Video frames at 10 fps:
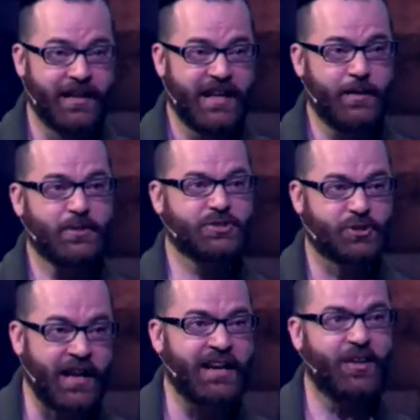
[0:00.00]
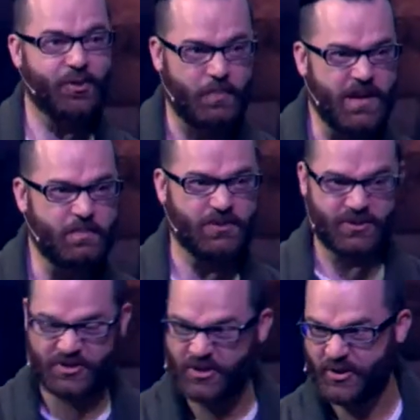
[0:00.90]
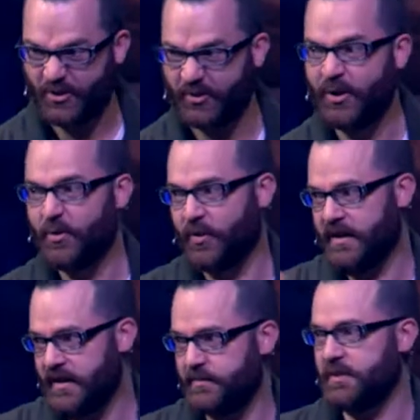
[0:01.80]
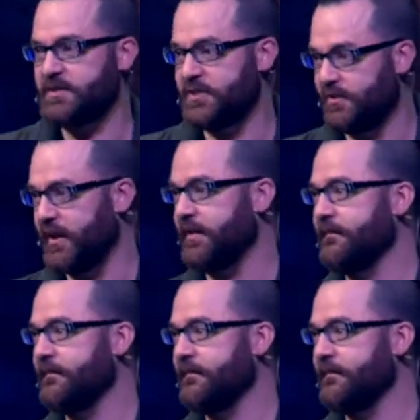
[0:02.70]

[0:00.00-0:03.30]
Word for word: he would train other people to do what he had been doing.